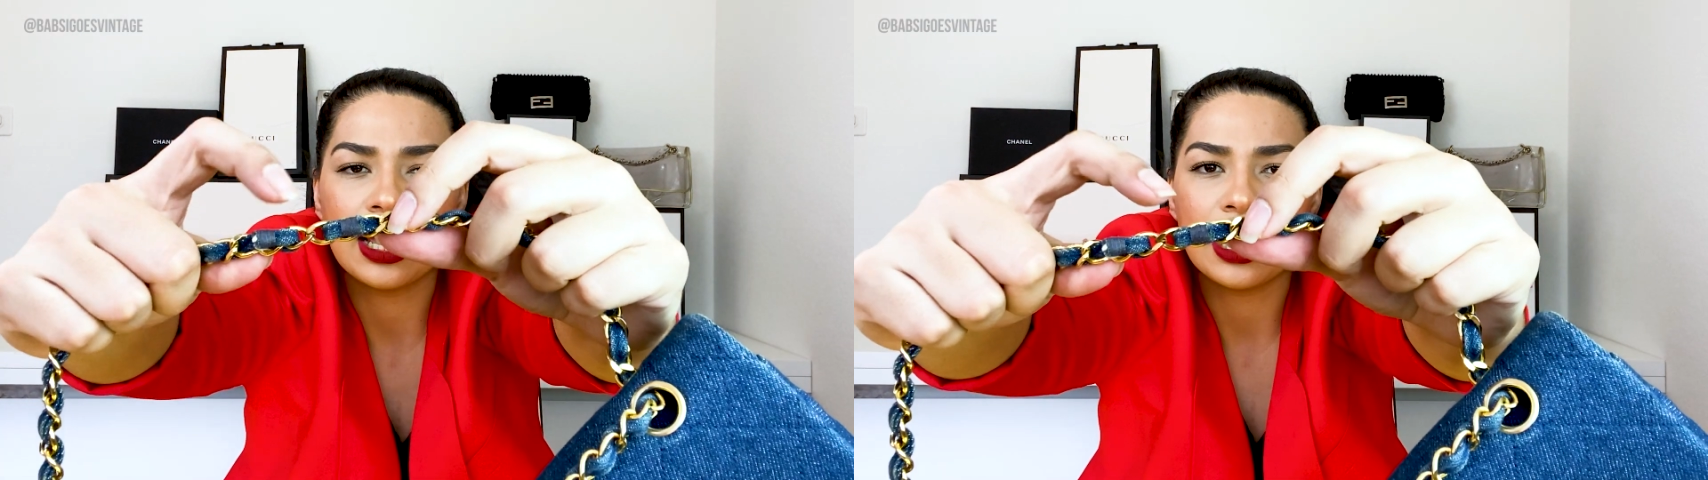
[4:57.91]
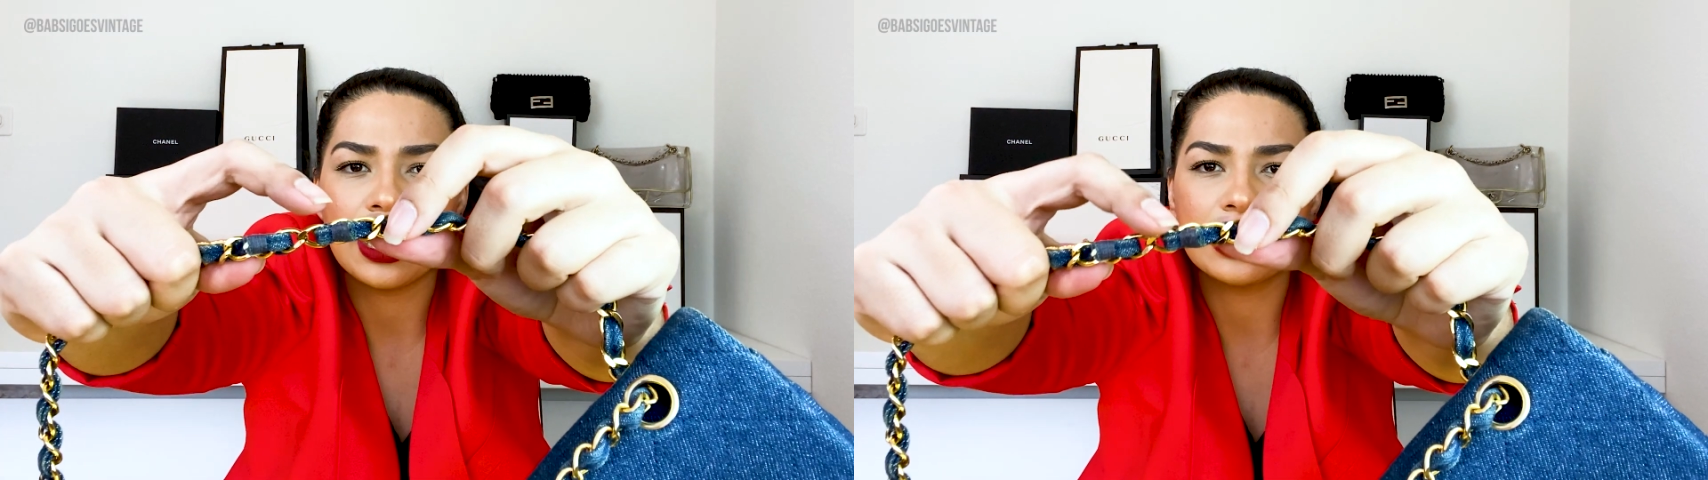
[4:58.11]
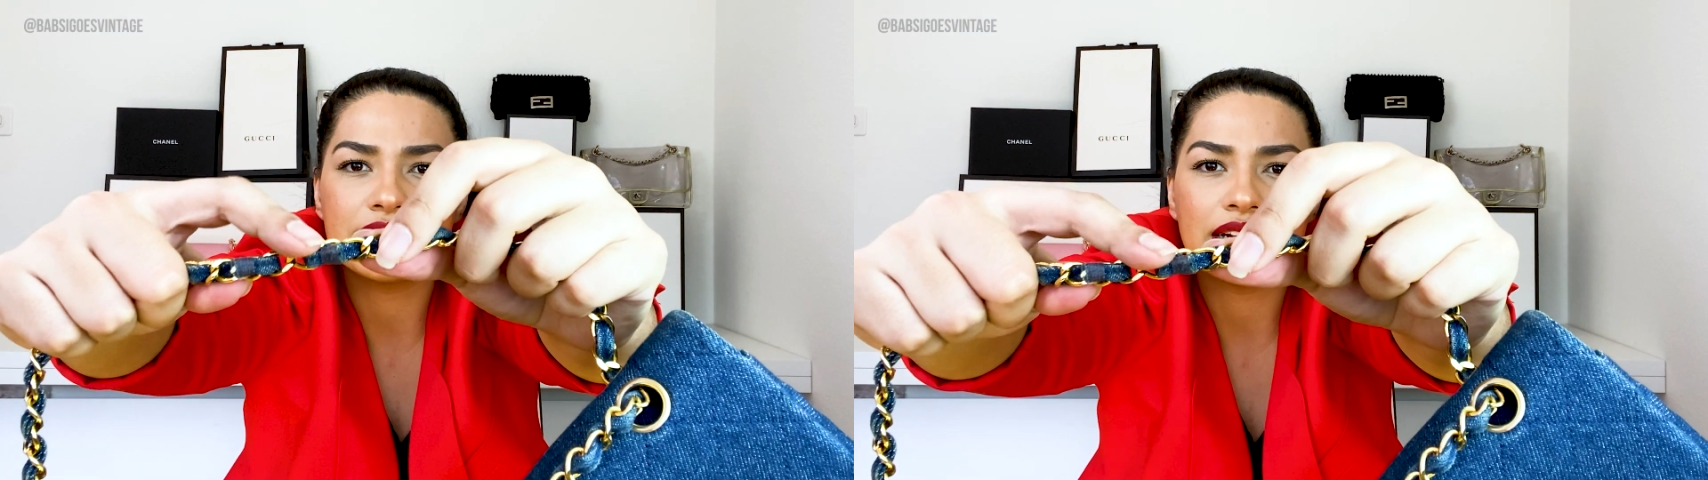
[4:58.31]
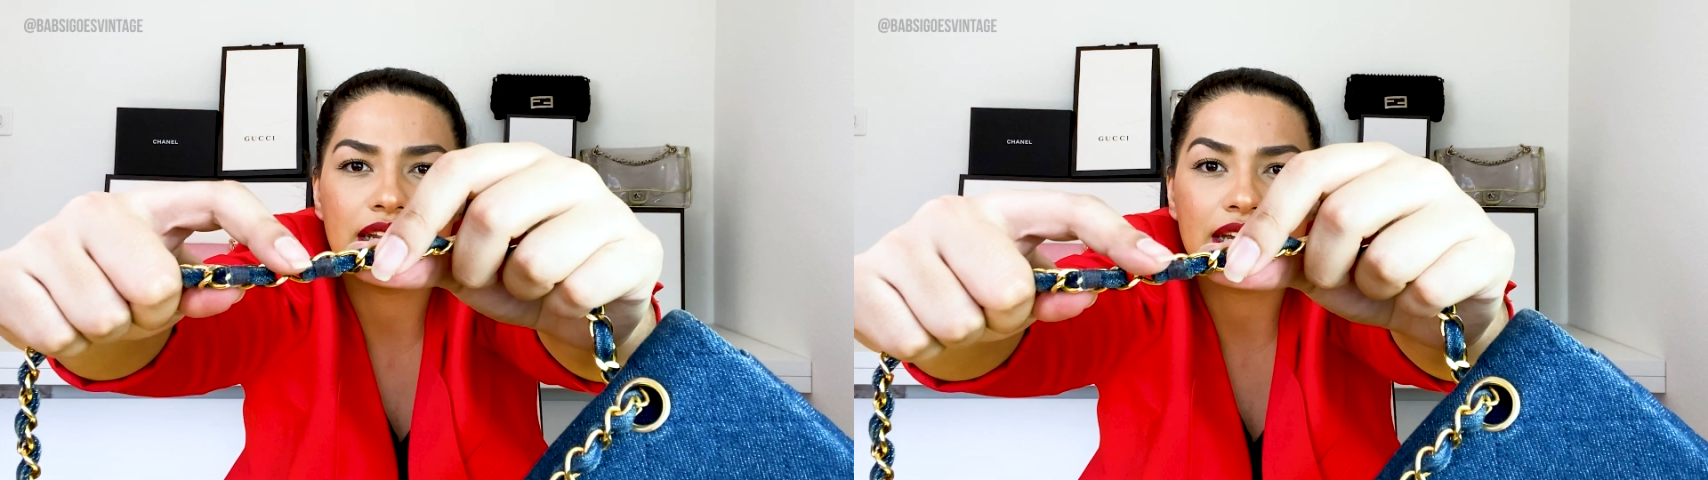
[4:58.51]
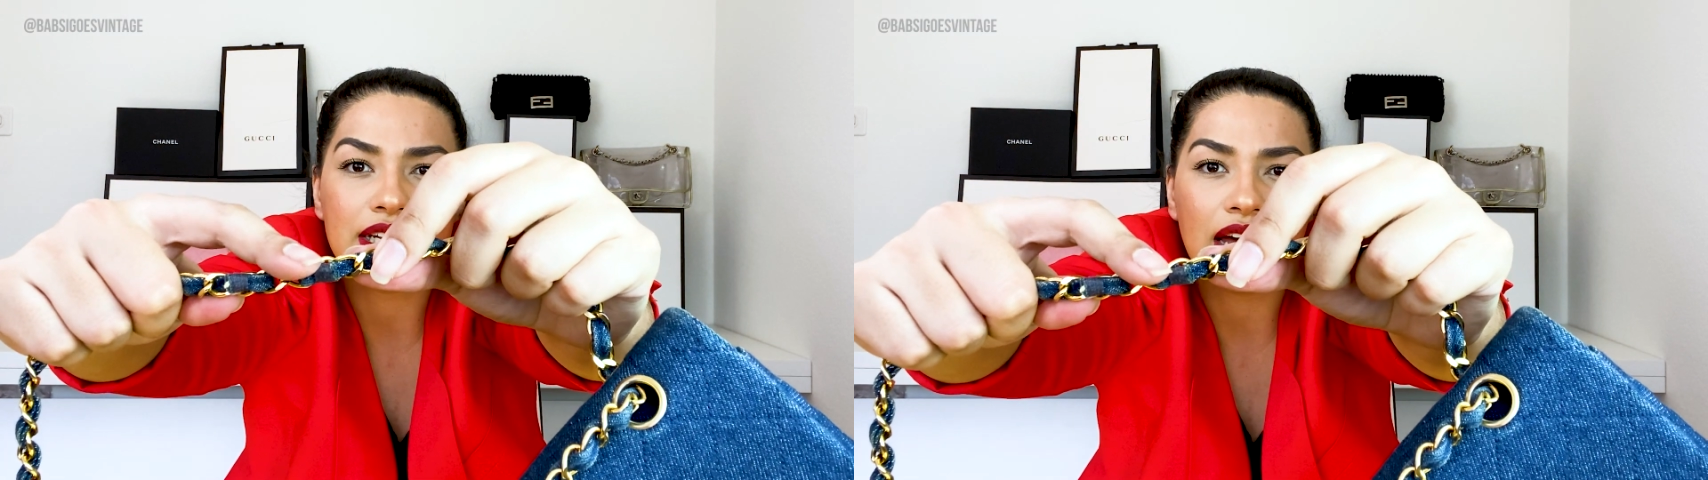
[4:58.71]
and I
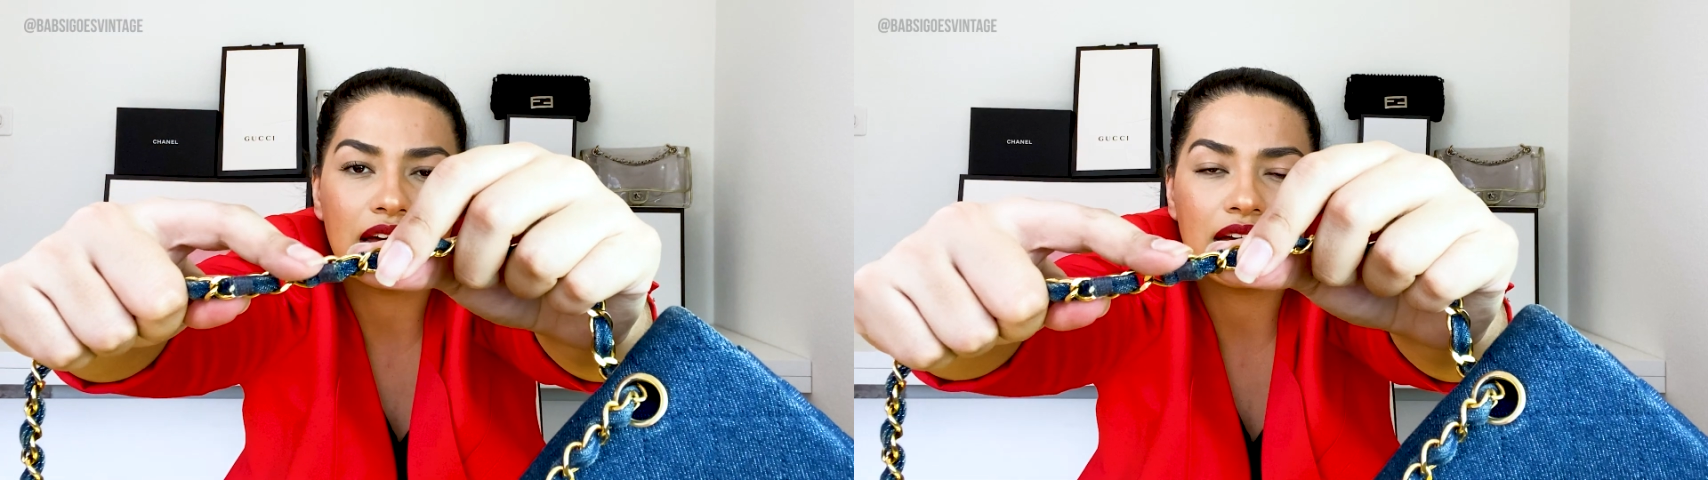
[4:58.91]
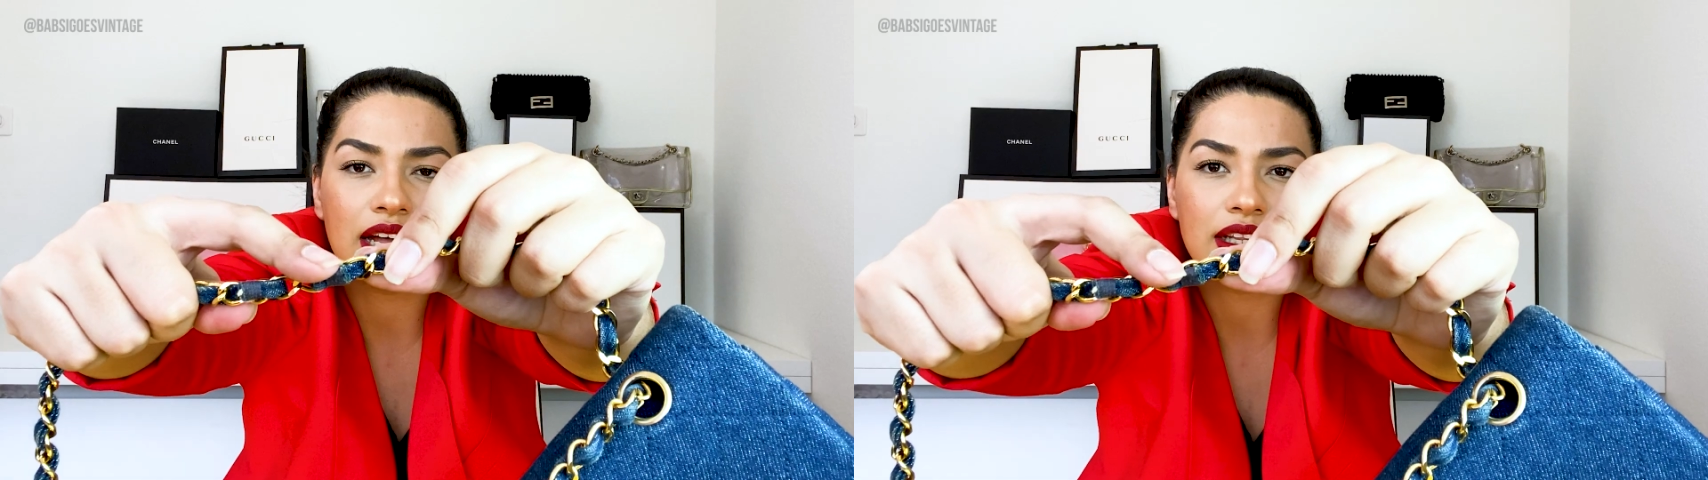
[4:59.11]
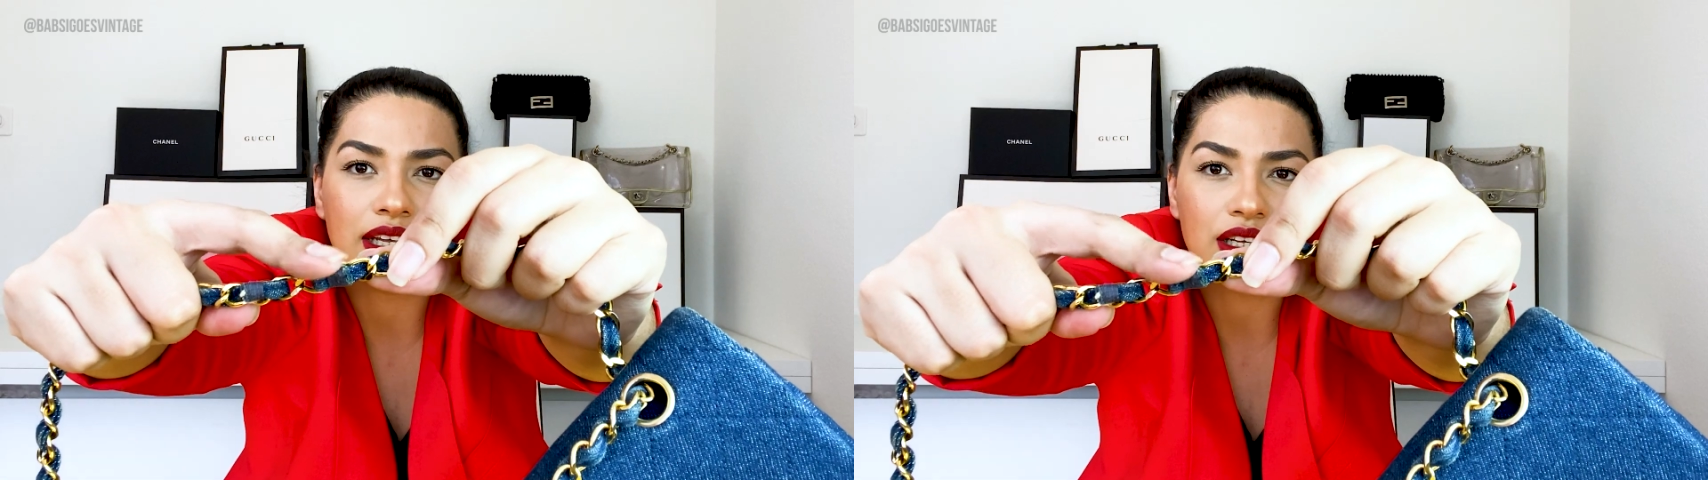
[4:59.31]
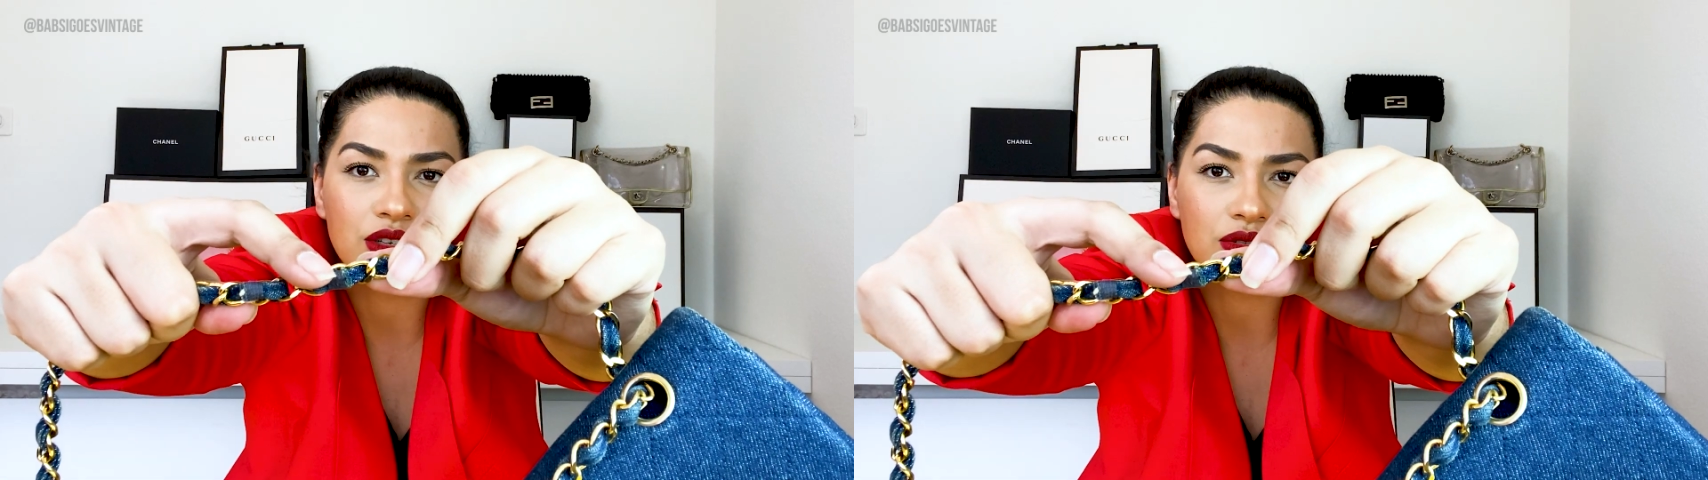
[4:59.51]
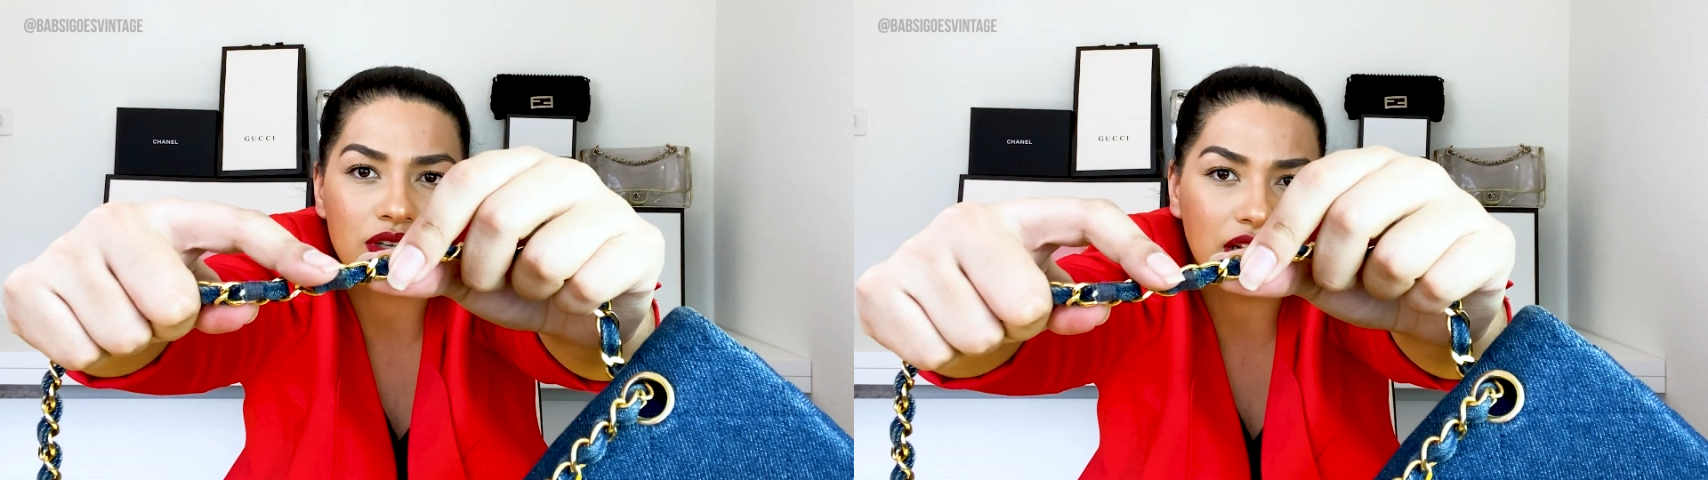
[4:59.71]
like an extra